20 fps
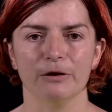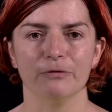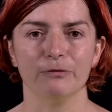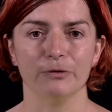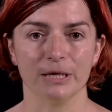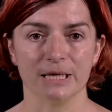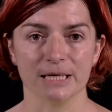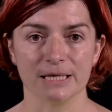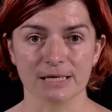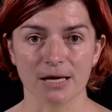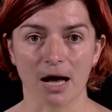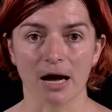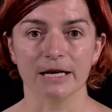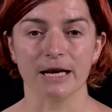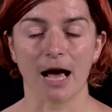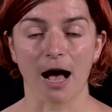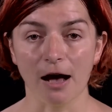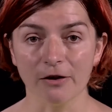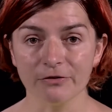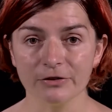if we decide
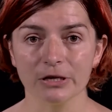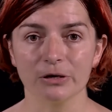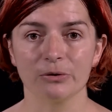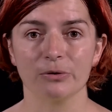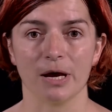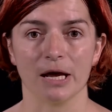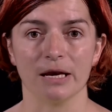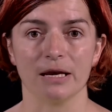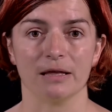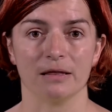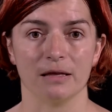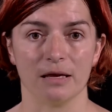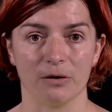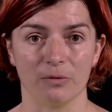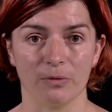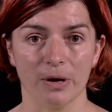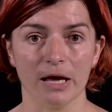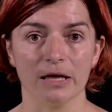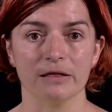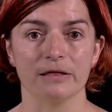after creating the
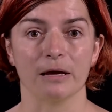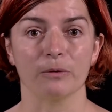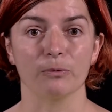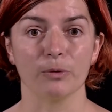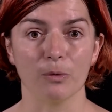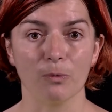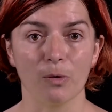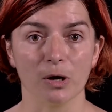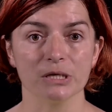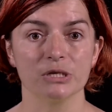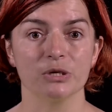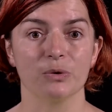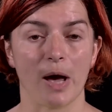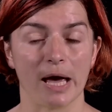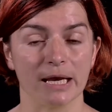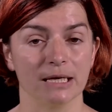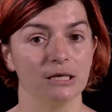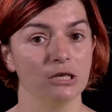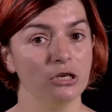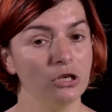array that we want to
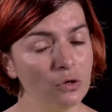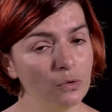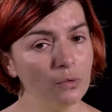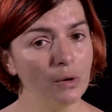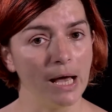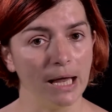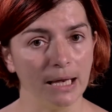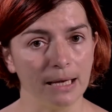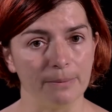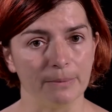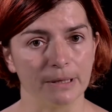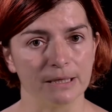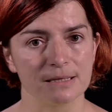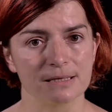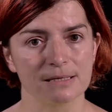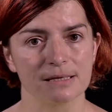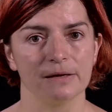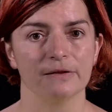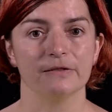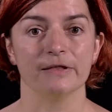add new
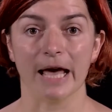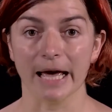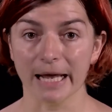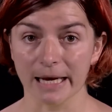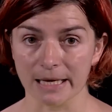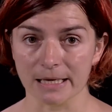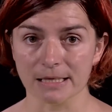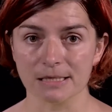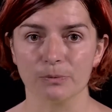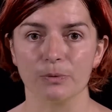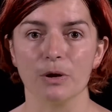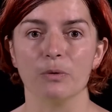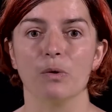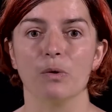elements. That is, we